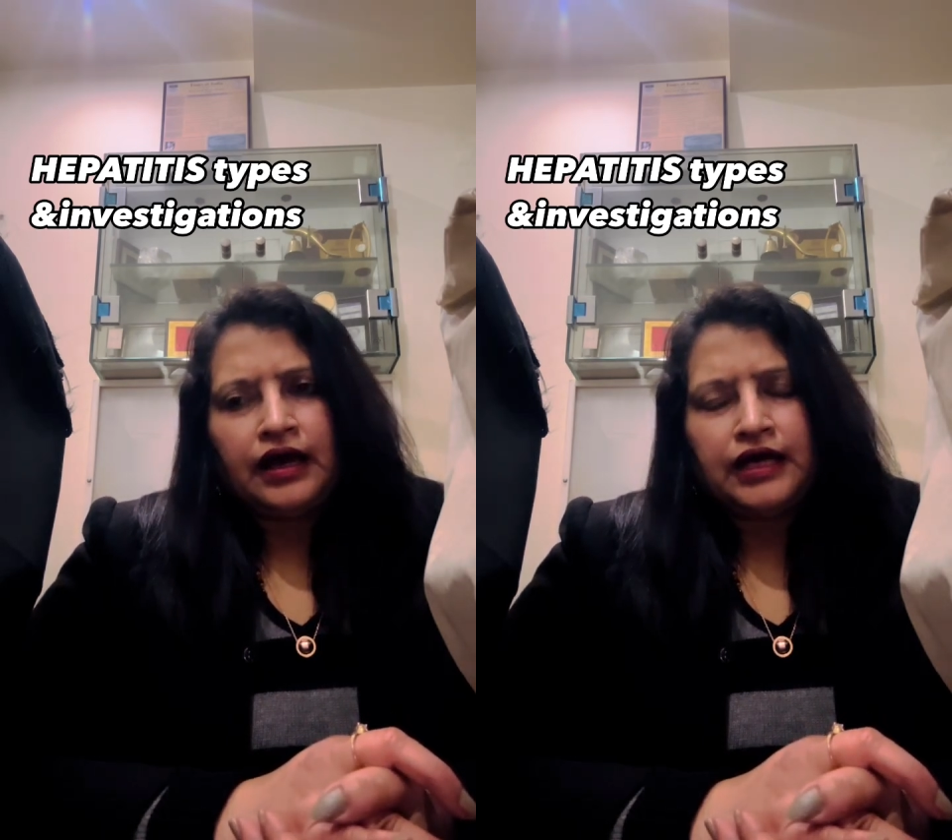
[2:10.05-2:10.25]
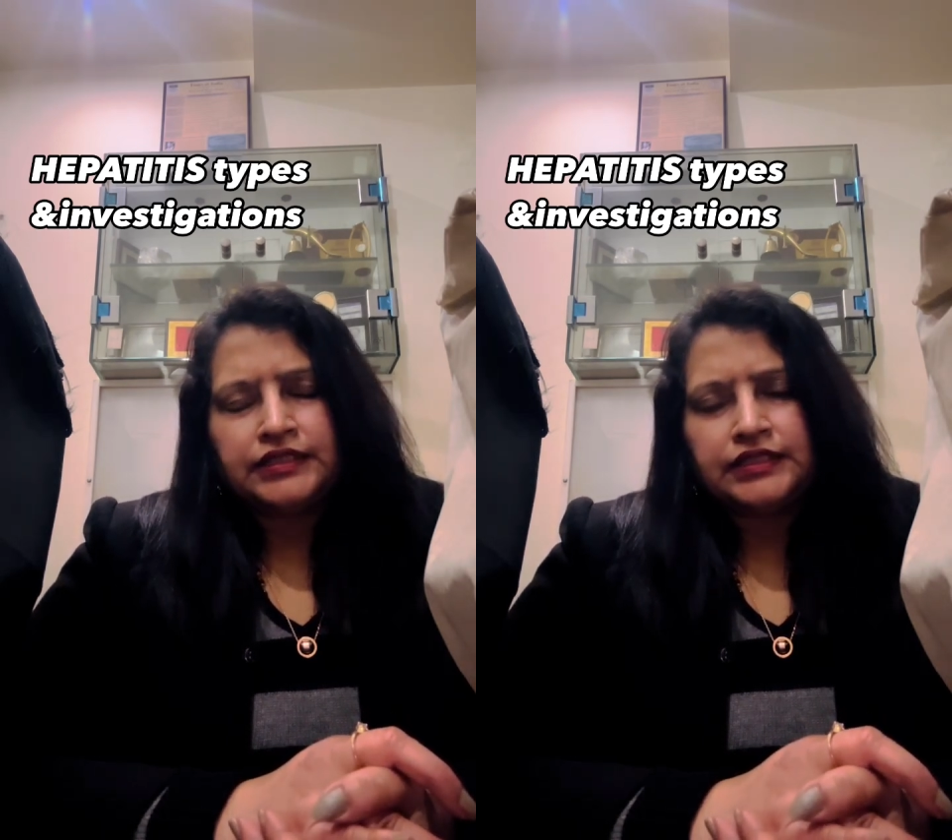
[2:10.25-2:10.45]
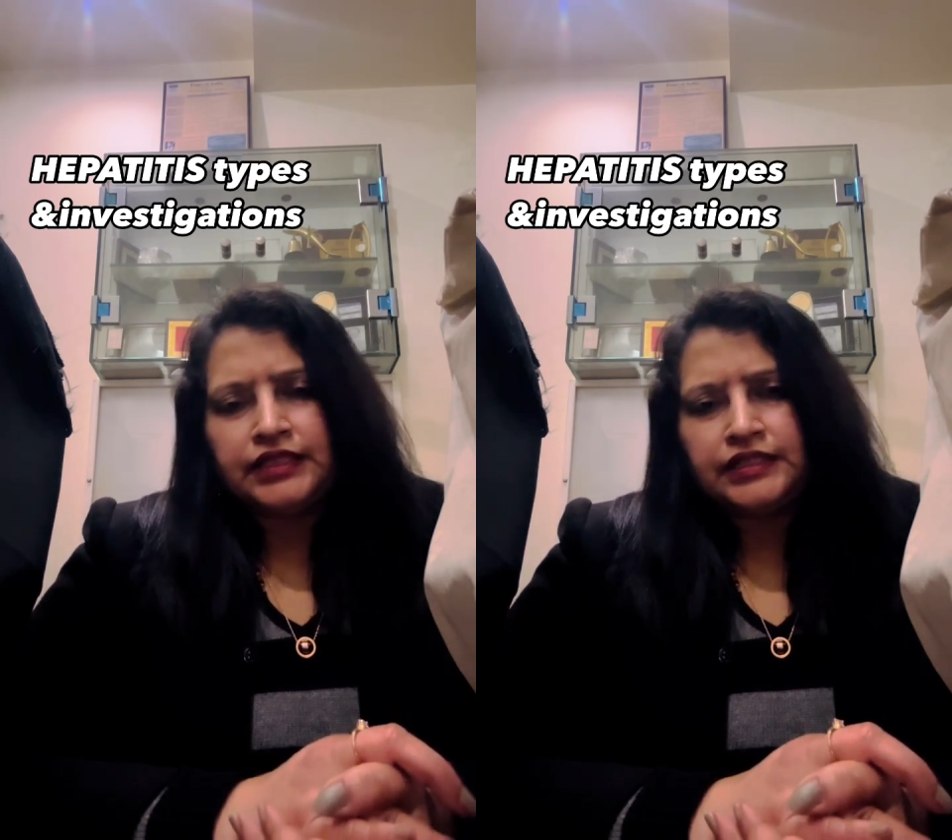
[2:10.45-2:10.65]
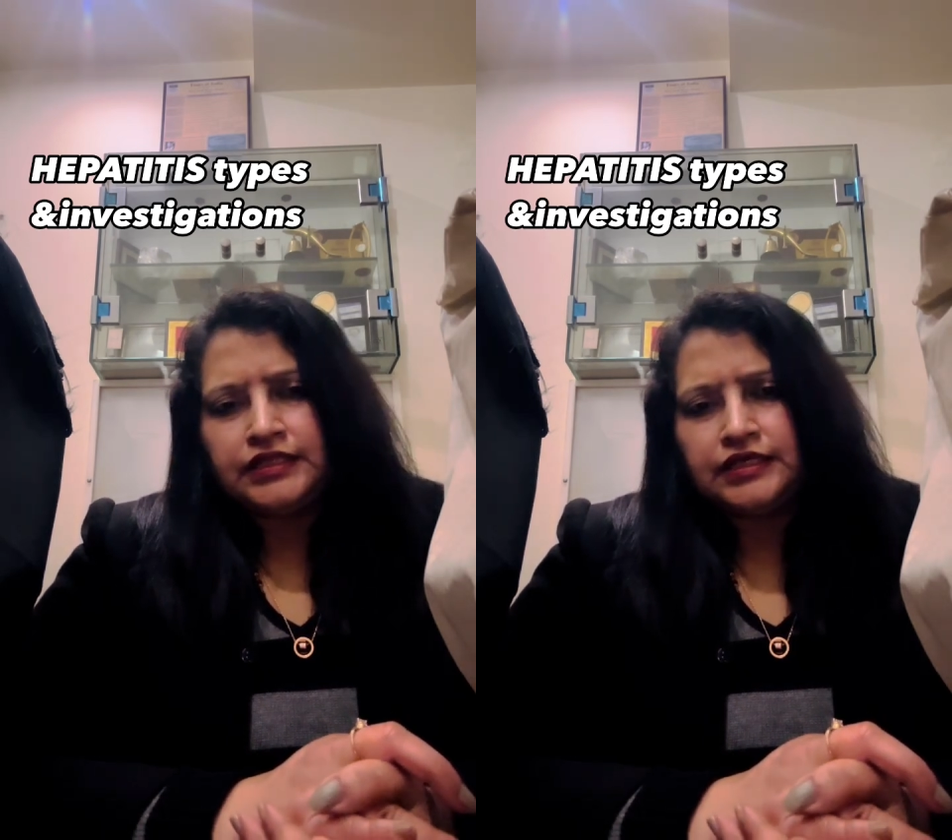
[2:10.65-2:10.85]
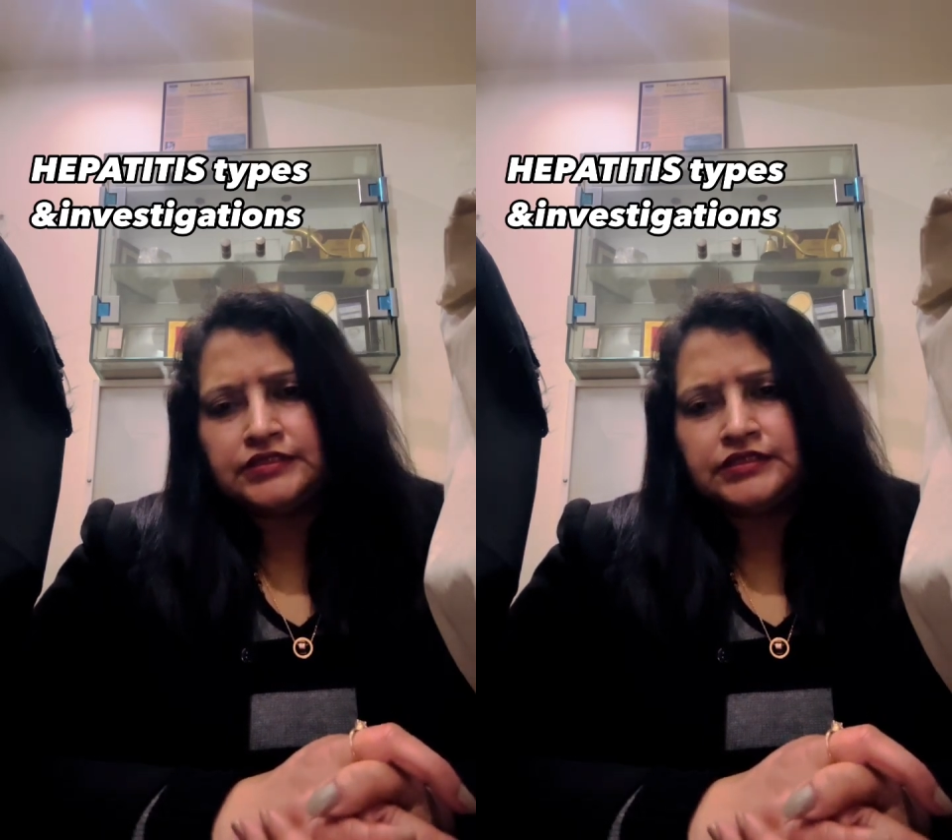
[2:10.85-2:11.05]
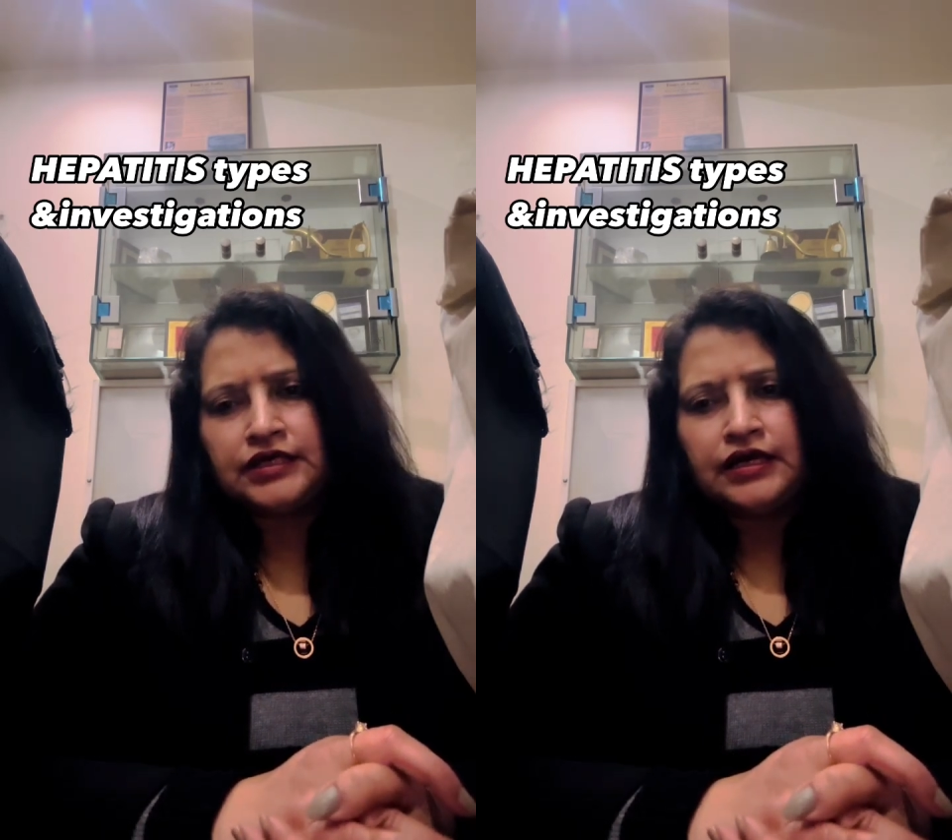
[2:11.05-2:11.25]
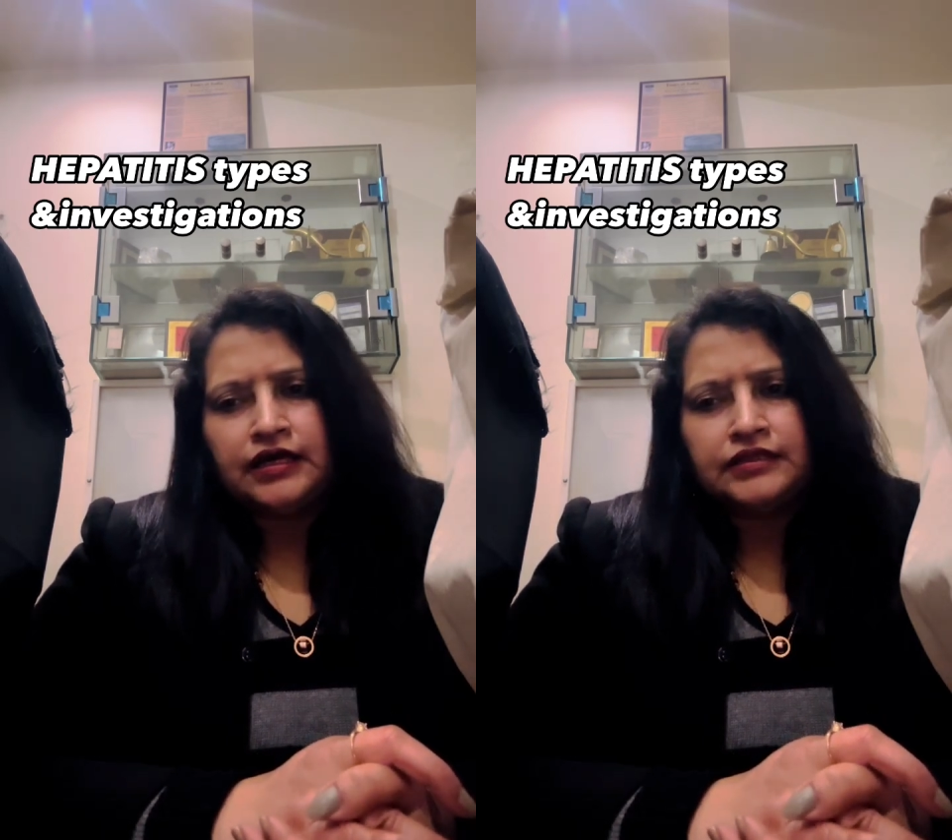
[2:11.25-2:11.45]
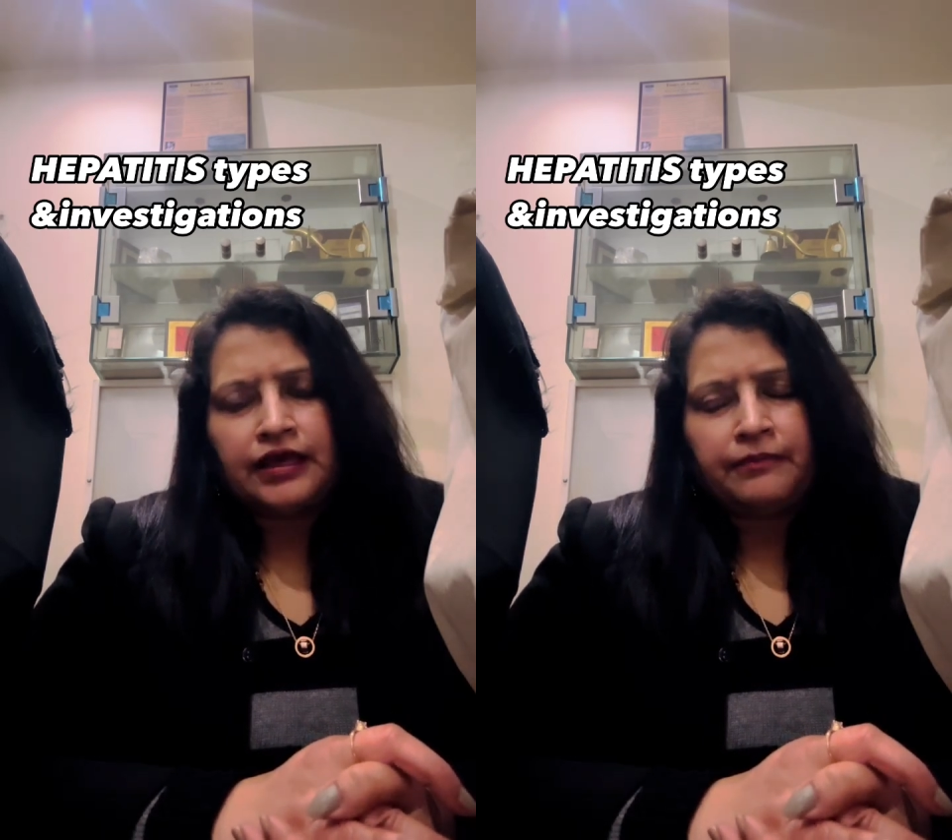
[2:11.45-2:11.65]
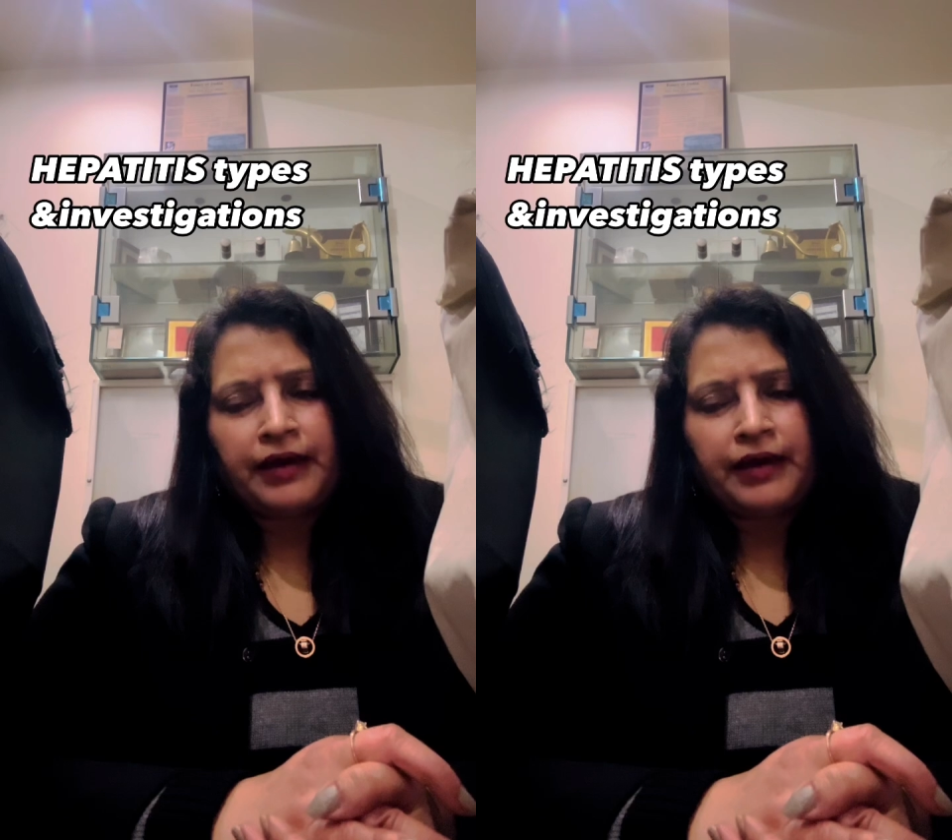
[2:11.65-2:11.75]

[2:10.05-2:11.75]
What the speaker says: Other than this, there